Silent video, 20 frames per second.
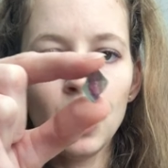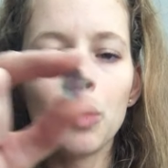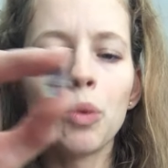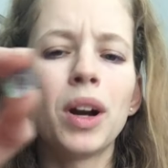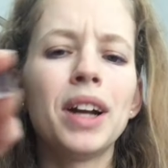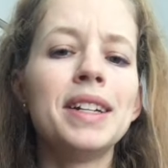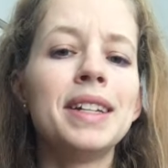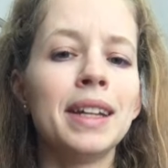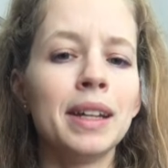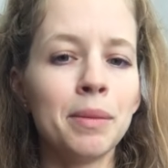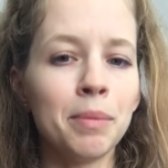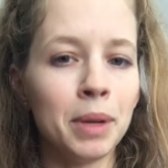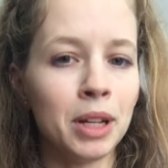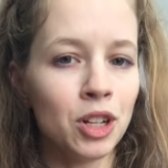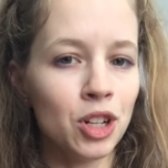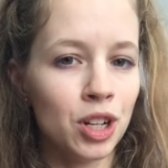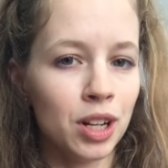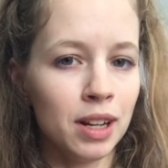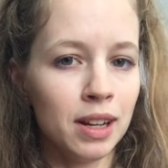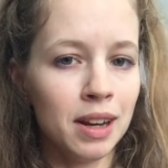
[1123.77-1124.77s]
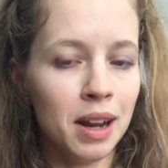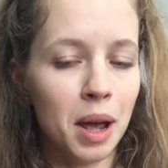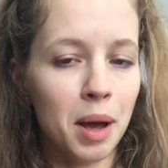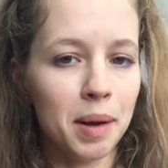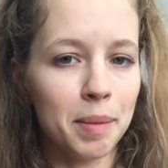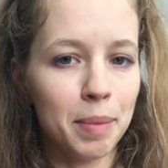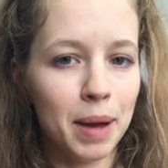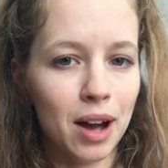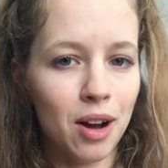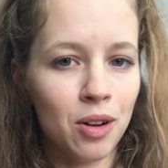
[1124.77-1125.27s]
What I didn't mention
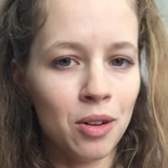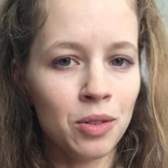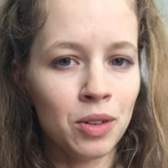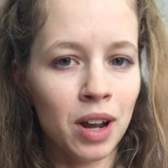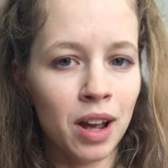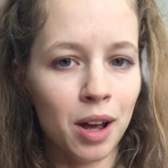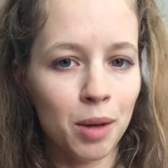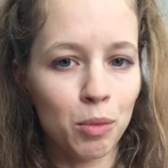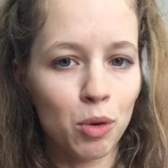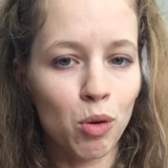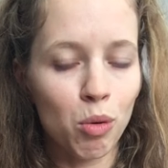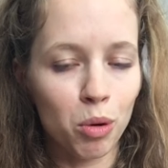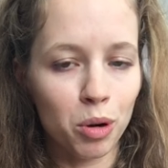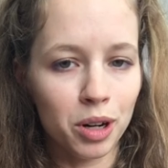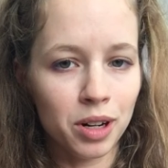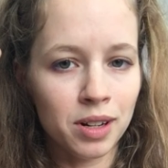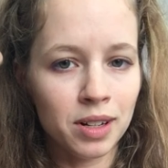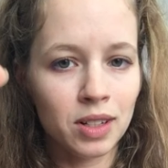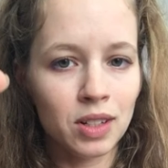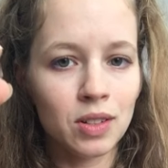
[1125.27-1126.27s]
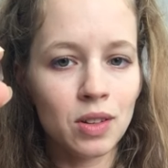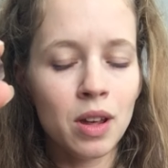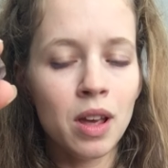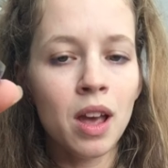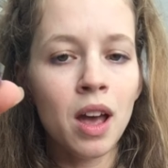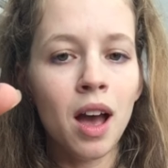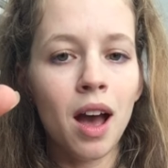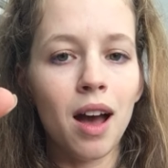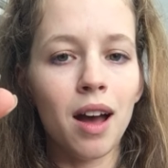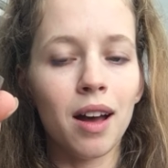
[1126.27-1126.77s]
about quartz,
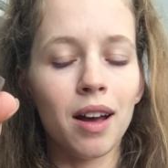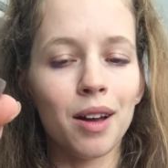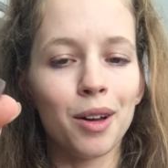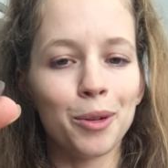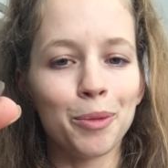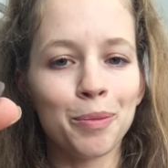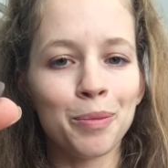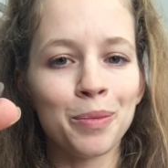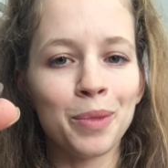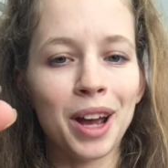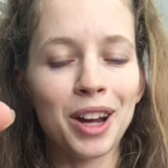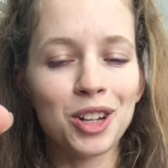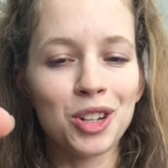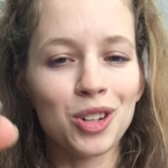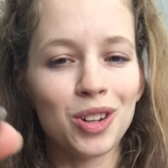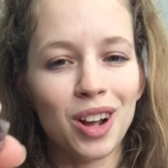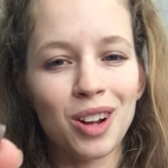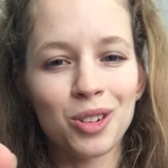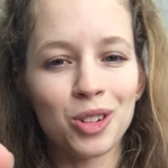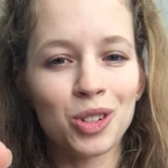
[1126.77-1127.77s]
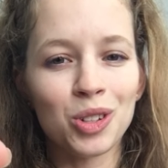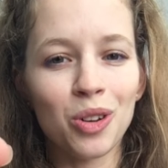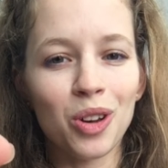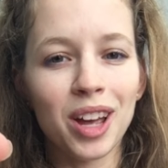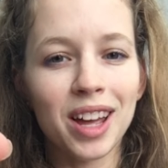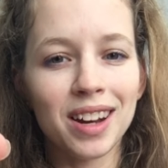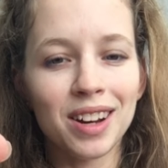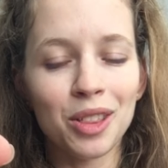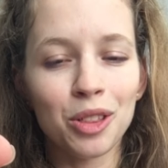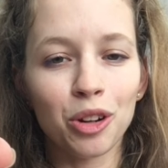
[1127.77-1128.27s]
I'll just go
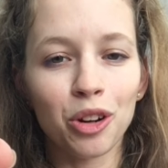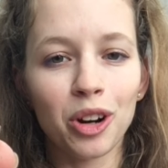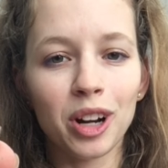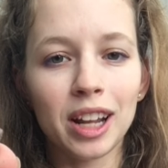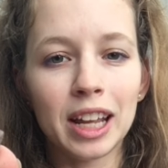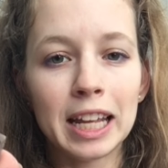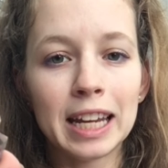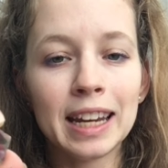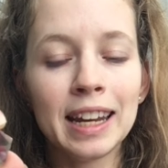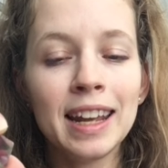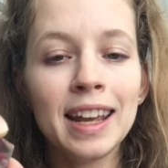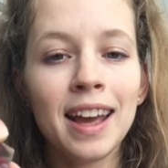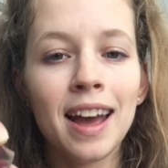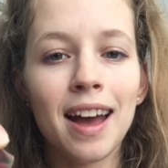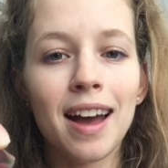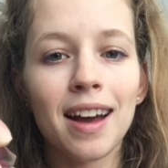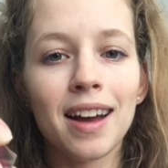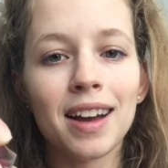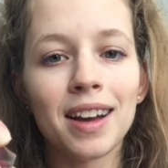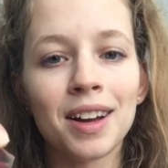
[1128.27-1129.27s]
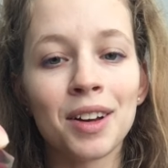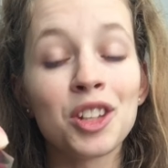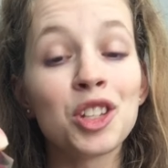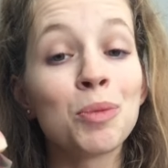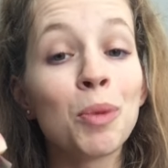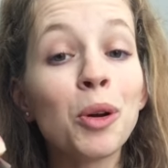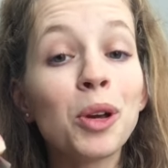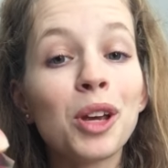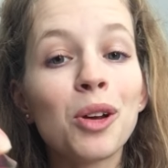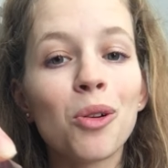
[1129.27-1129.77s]
ahead and throw it in.
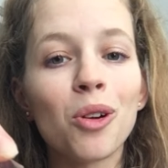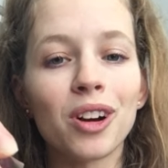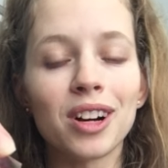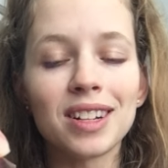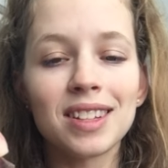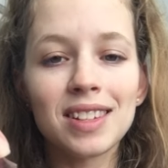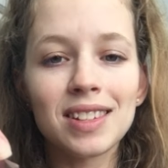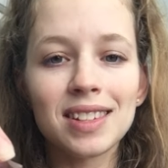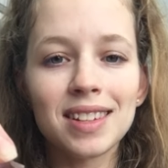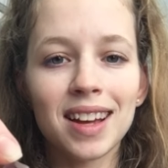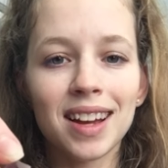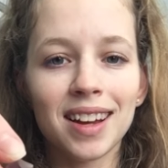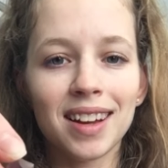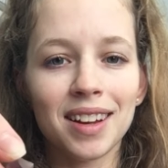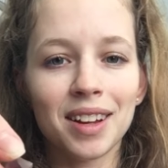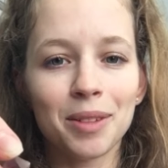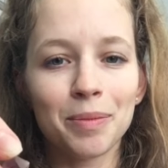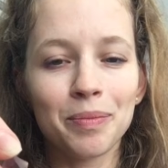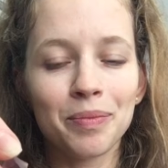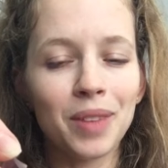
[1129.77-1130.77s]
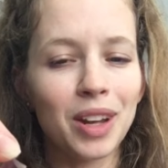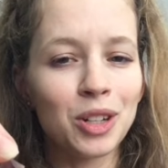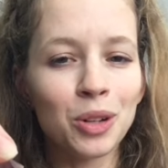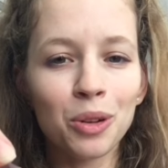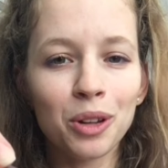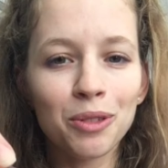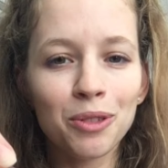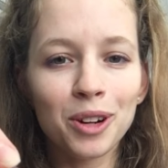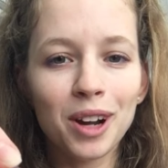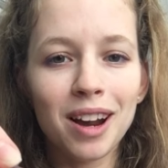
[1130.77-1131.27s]
Smoky quartz, I
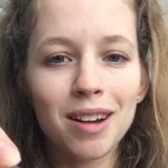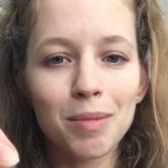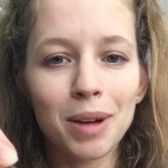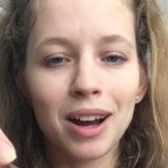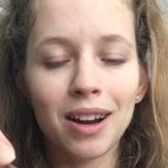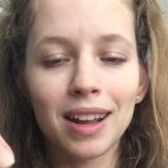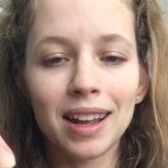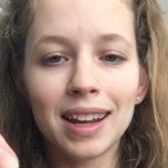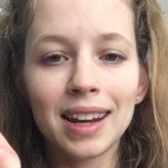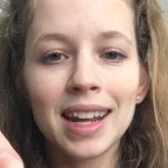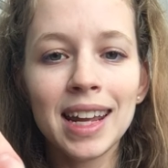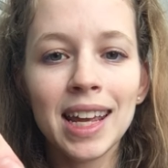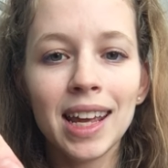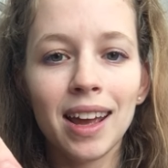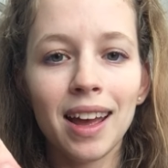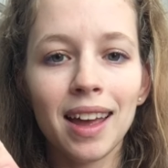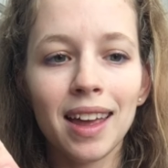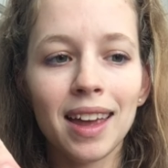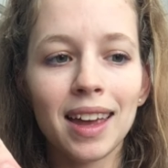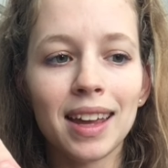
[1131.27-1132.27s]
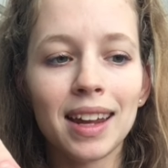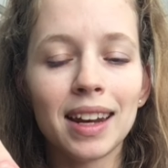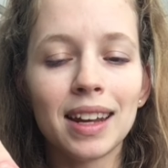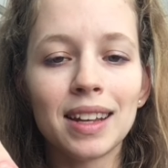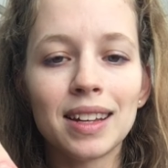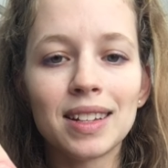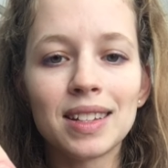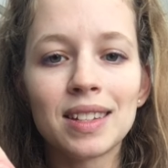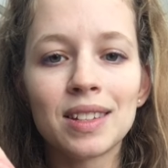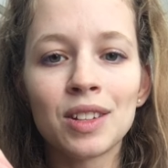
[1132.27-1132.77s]
totally forgot about it. It
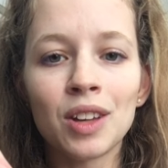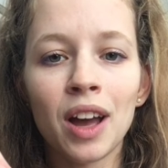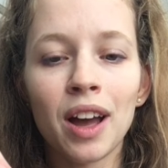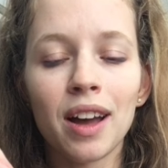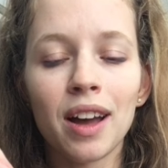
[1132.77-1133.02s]
is